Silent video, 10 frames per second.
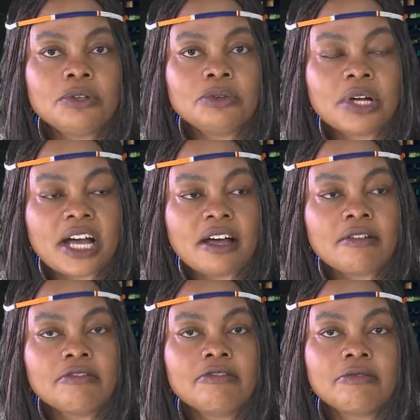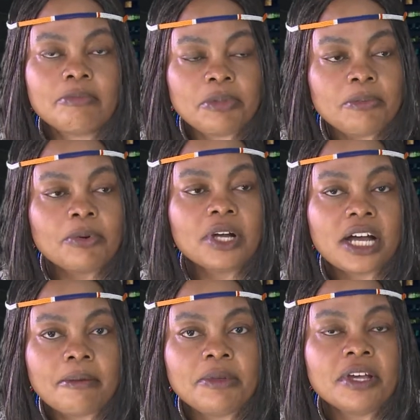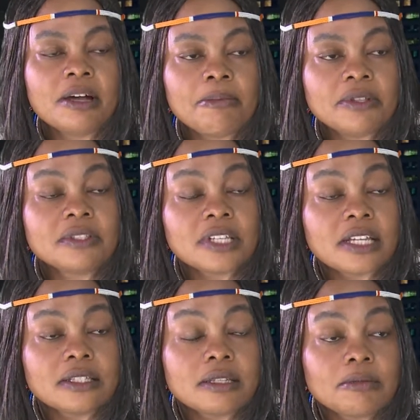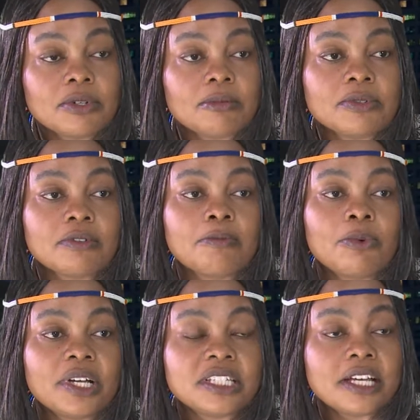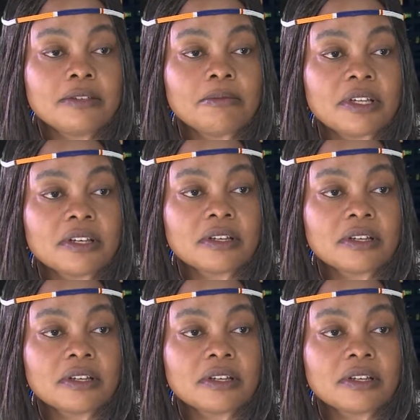you have people coming up with such symptoms of poor judgment.